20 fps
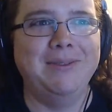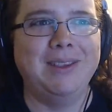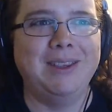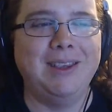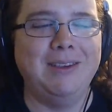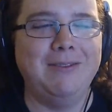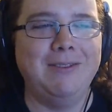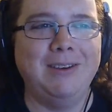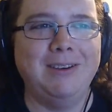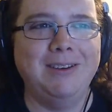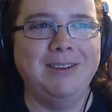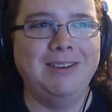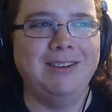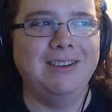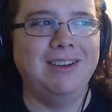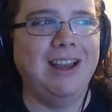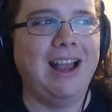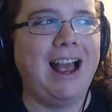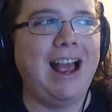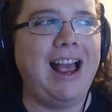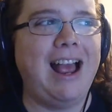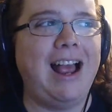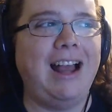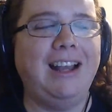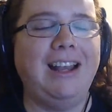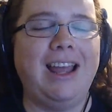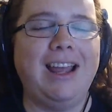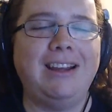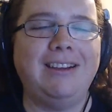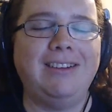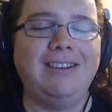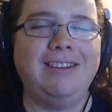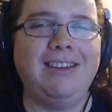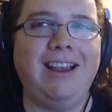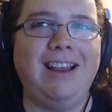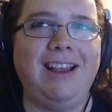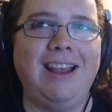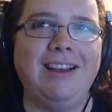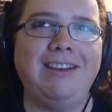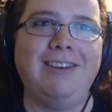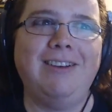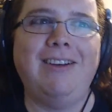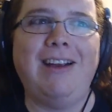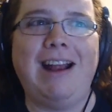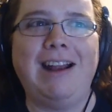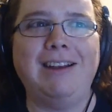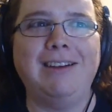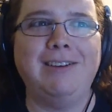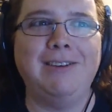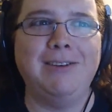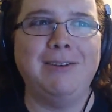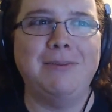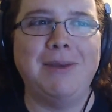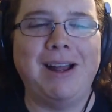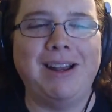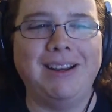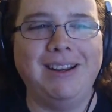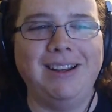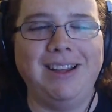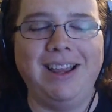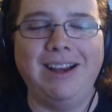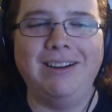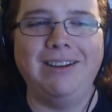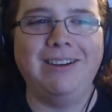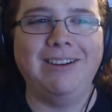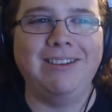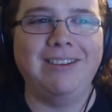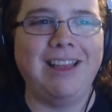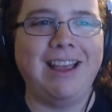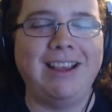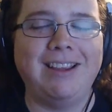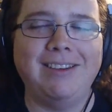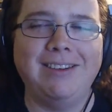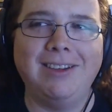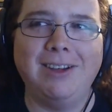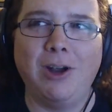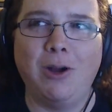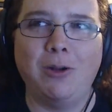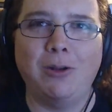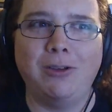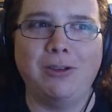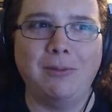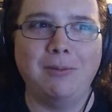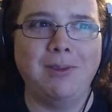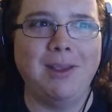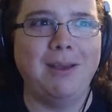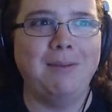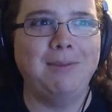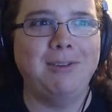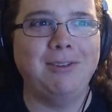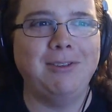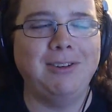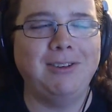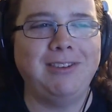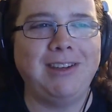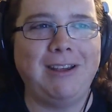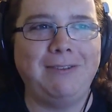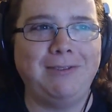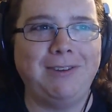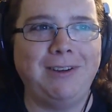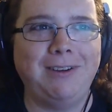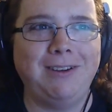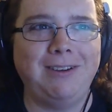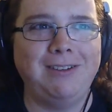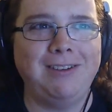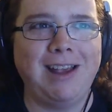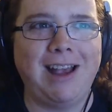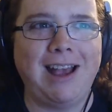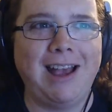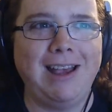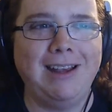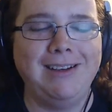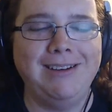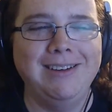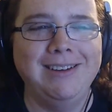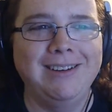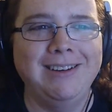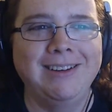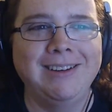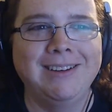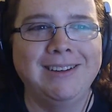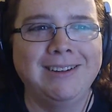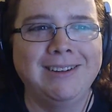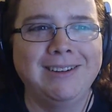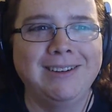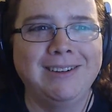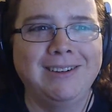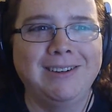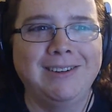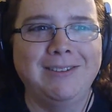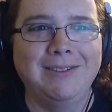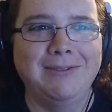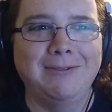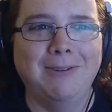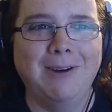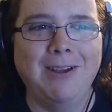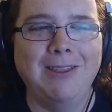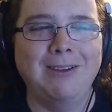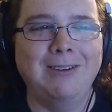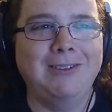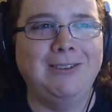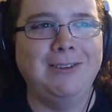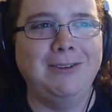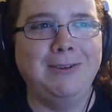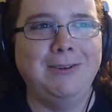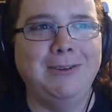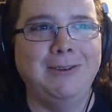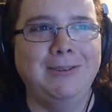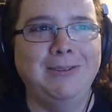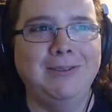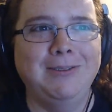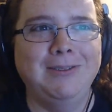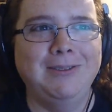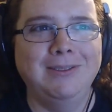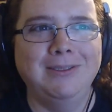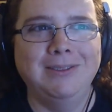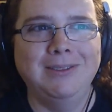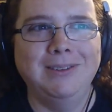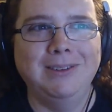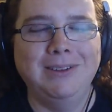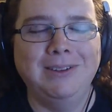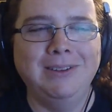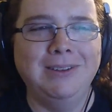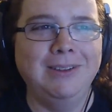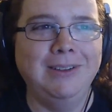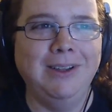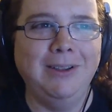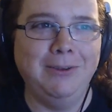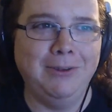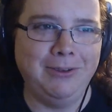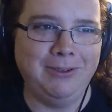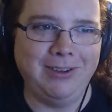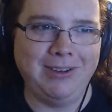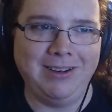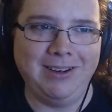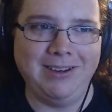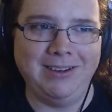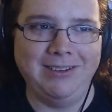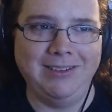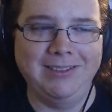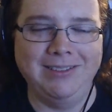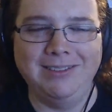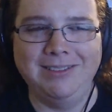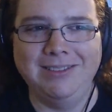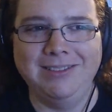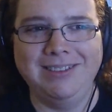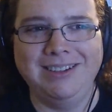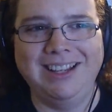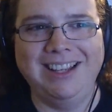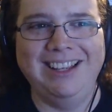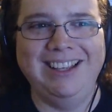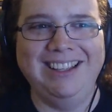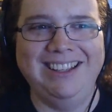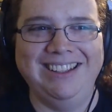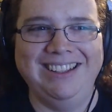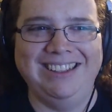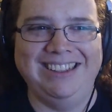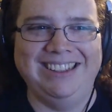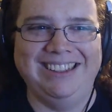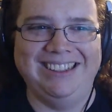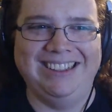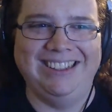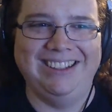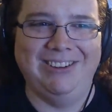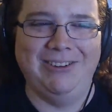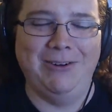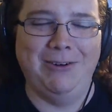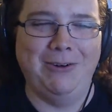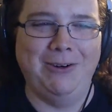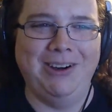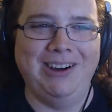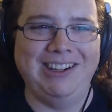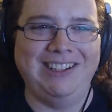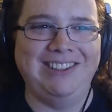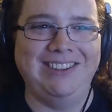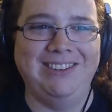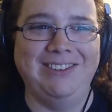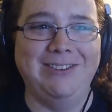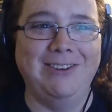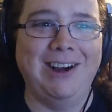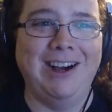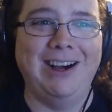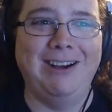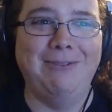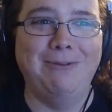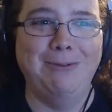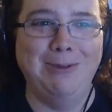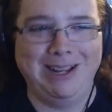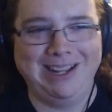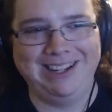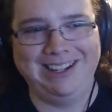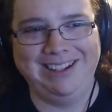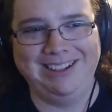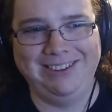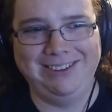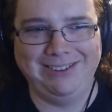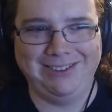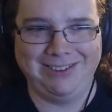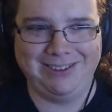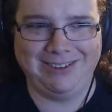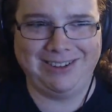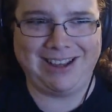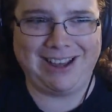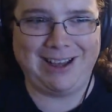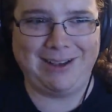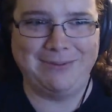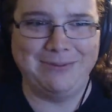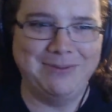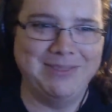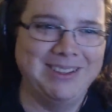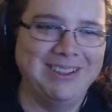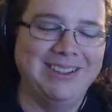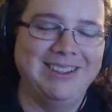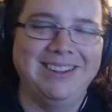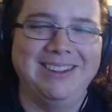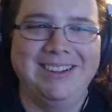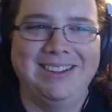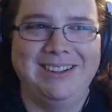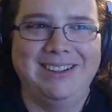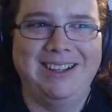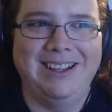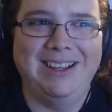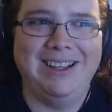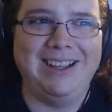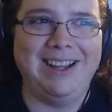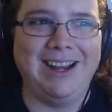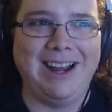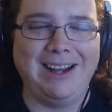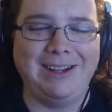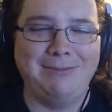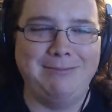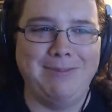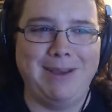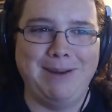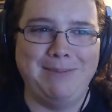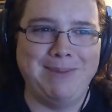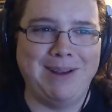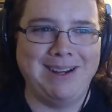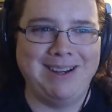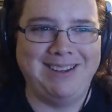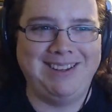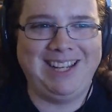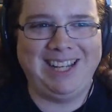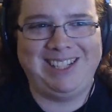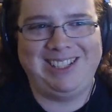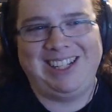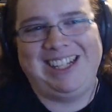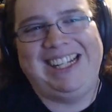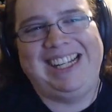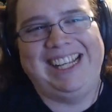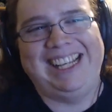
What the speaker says: Even I liked her attitude about it later. It's like, sometimes you just have to decide whether to lose and or to win and lose your top. And I made my decision.